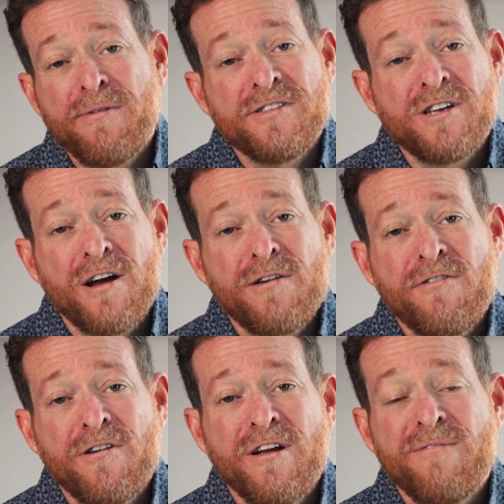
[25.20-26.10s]
a
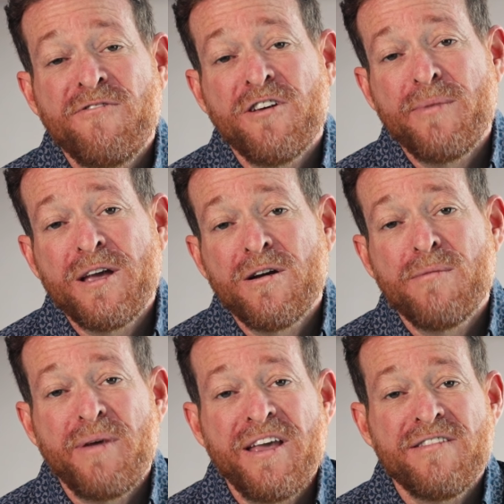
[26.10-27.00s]
photographer and
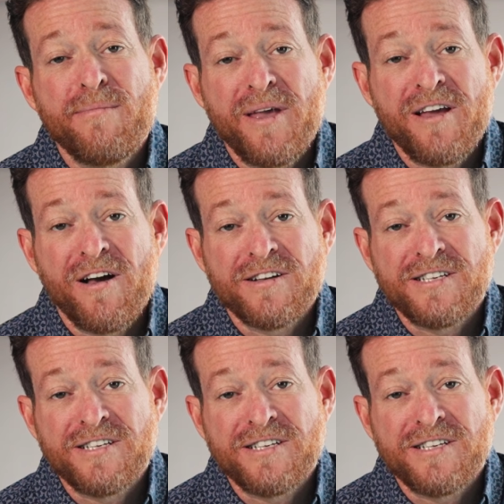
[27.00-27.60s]
filmmaker based in Bangkok,